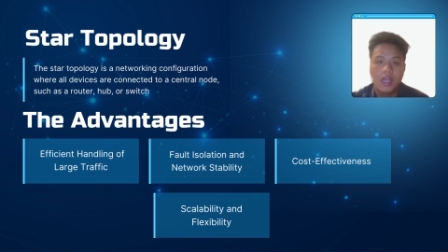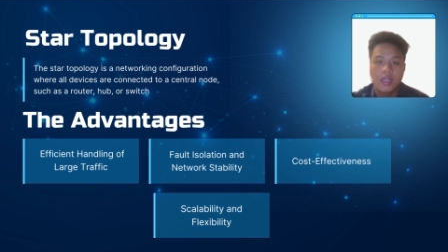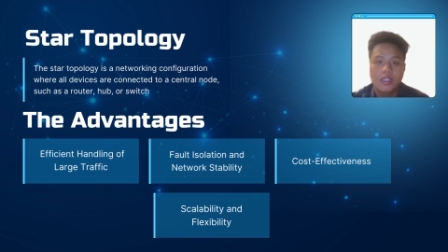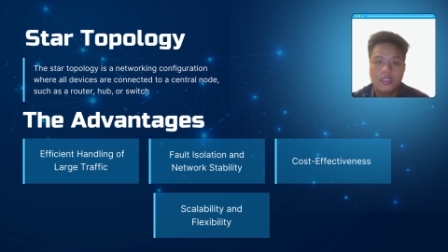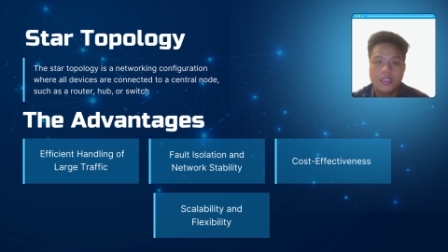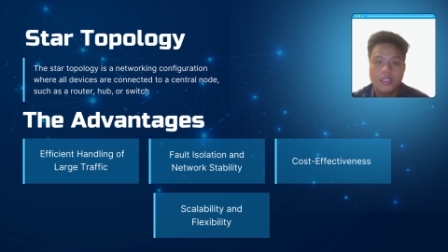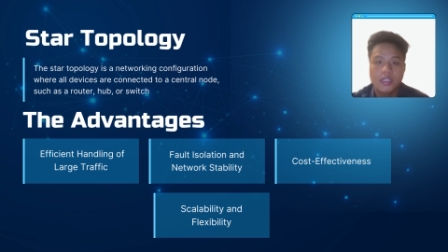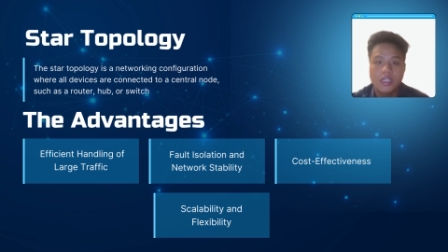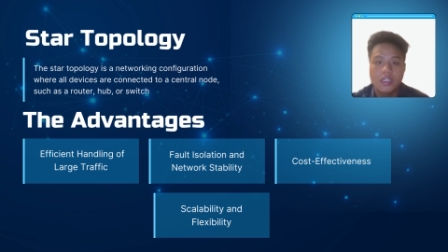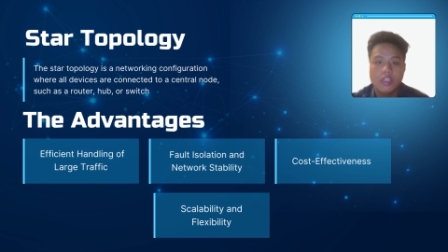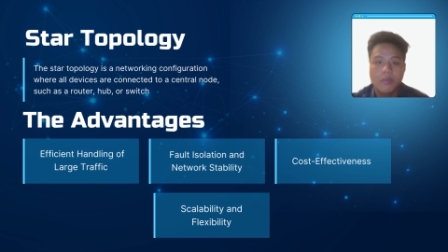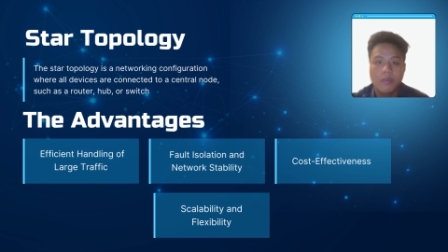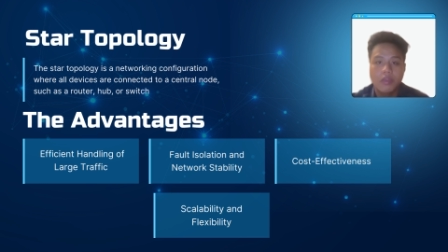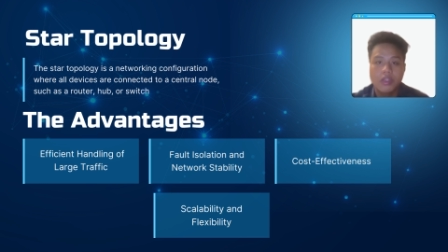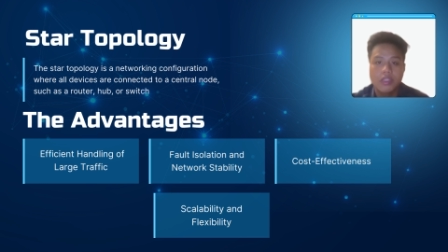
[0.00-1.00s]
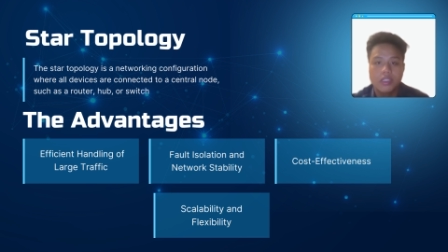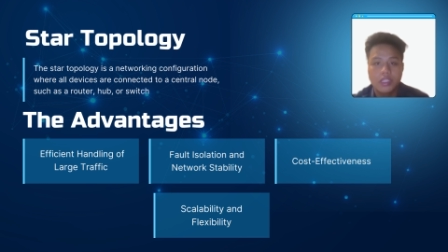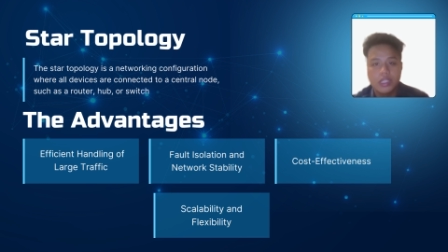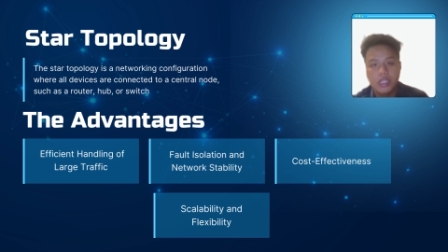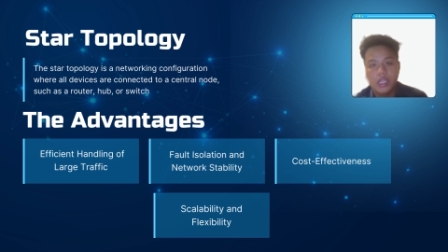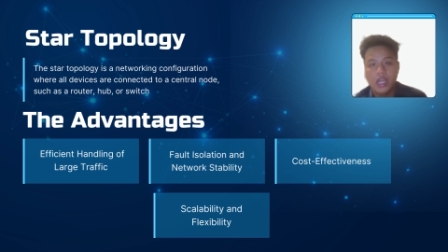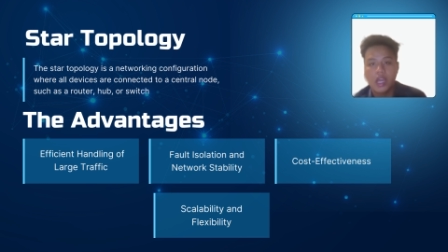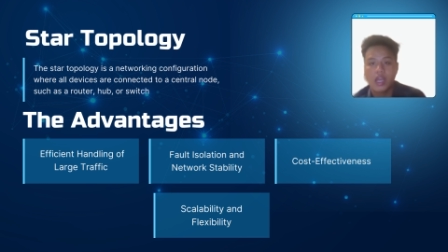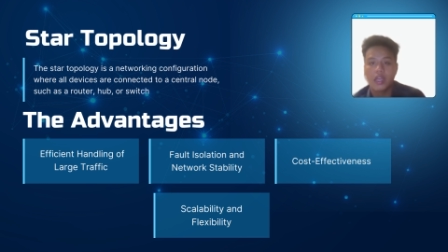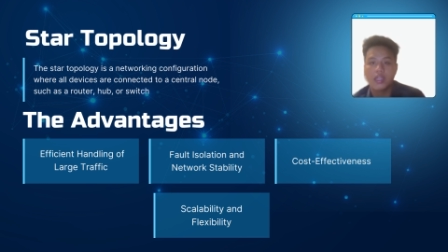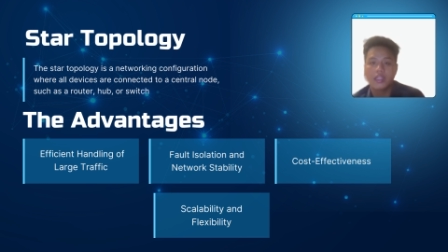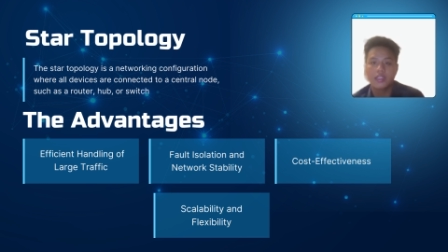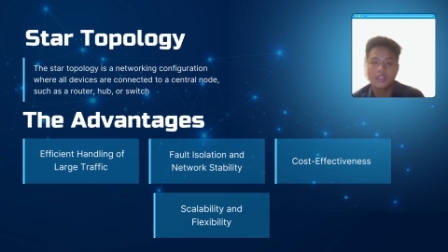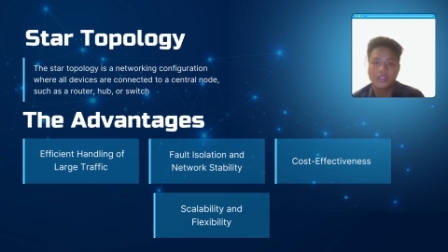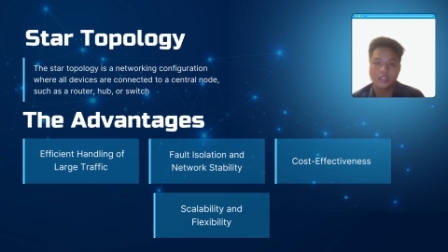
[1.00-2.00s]
star topology
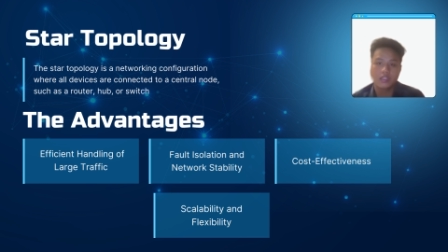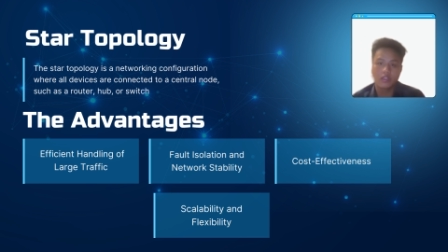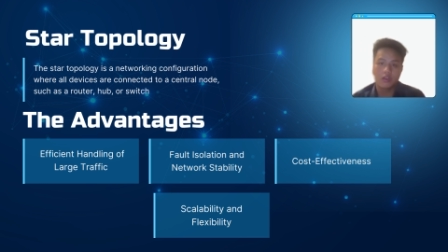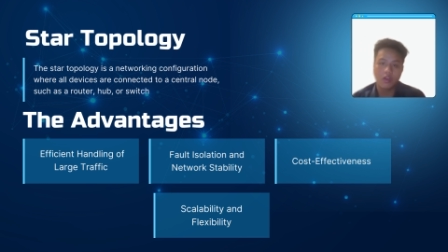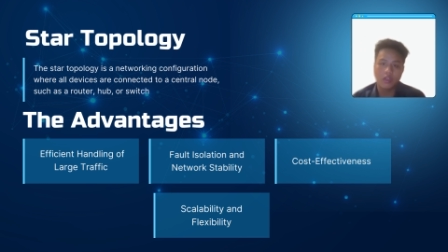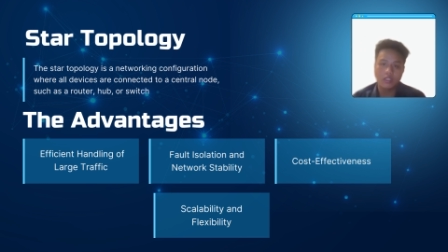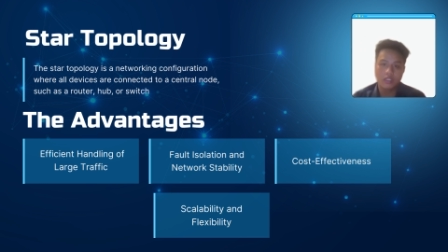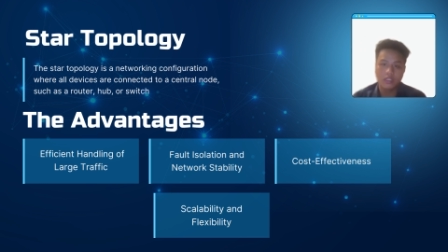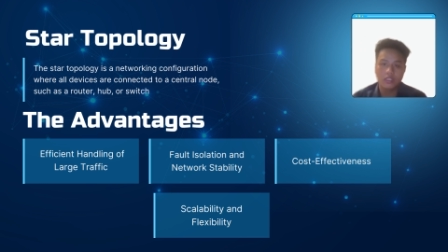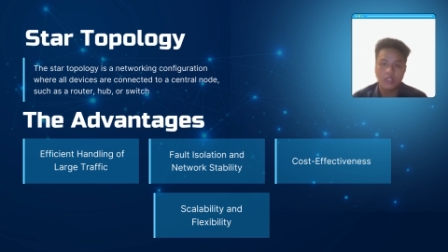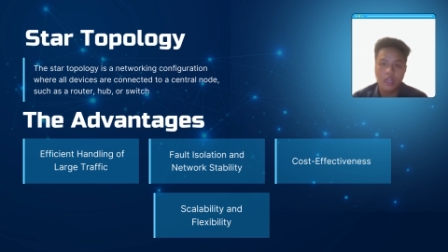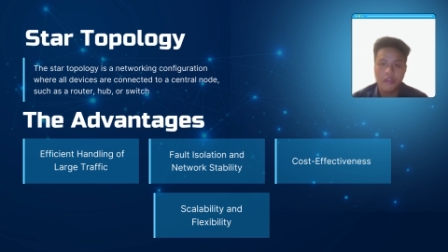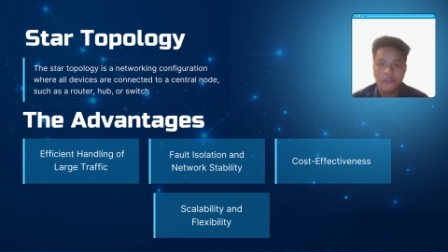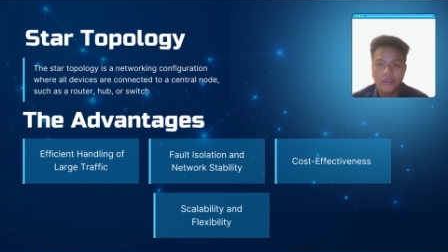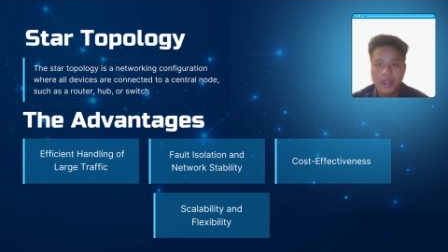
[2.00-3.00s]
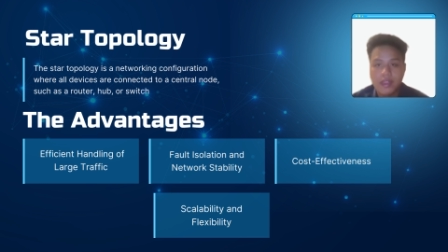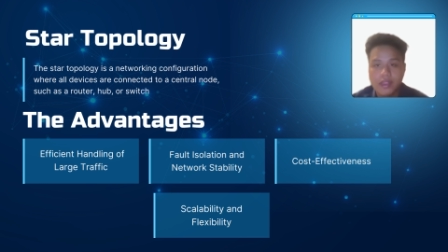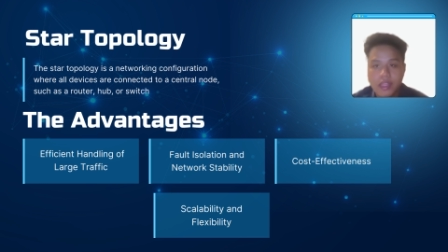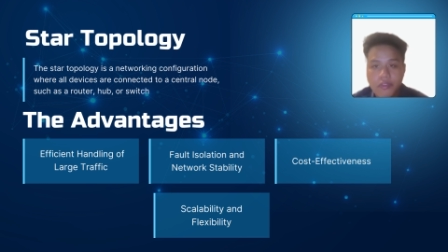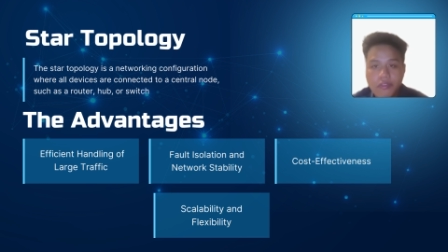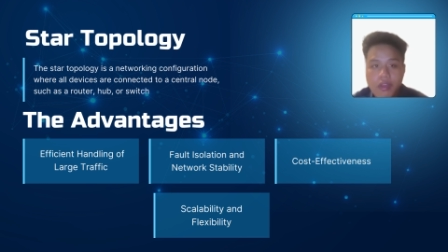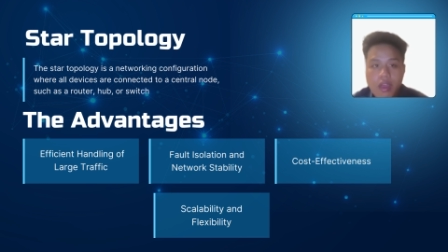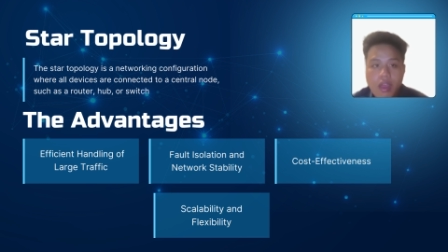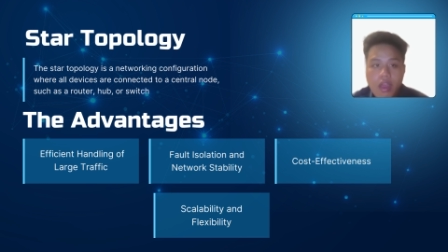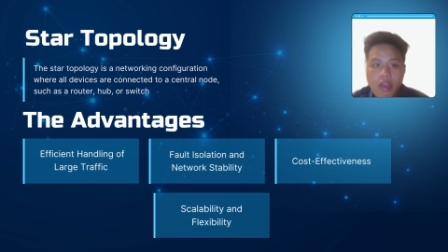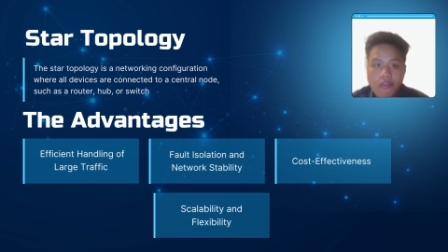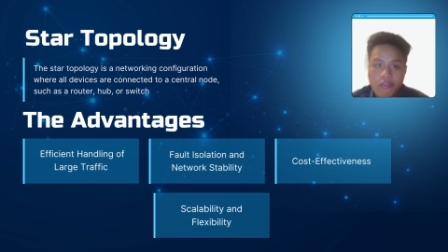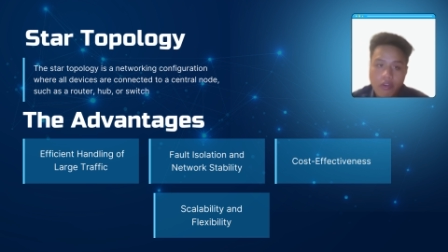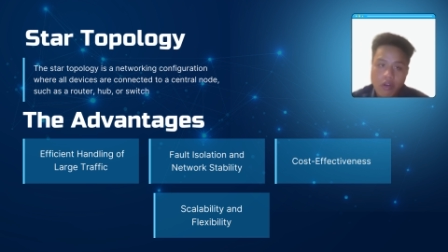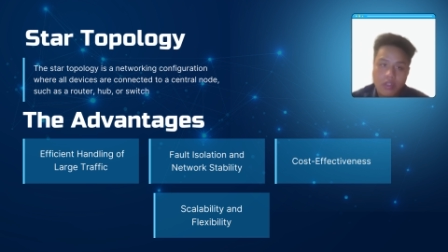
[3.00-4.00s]
is cost effective
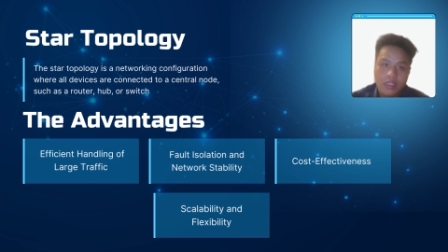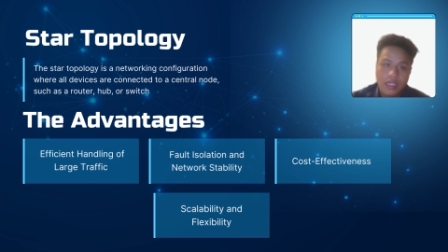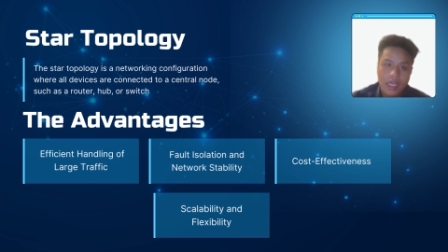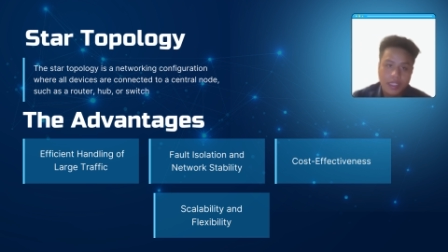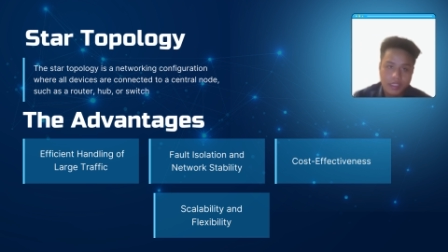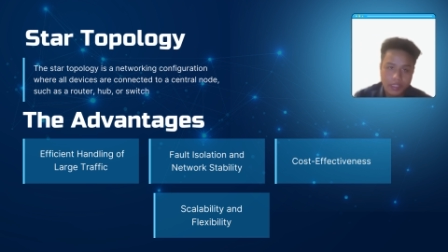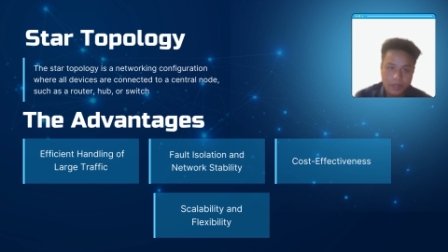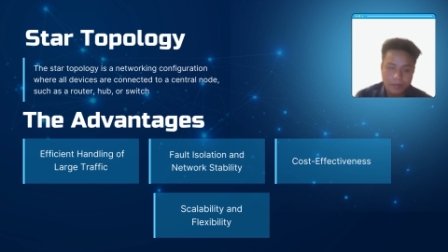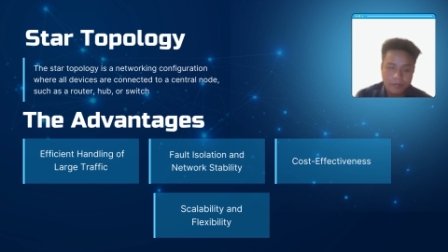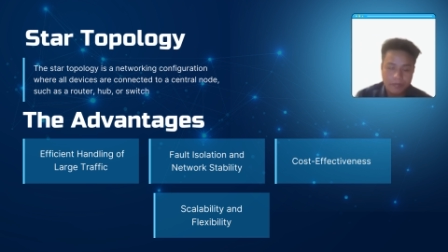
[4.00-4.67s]
for Skychip.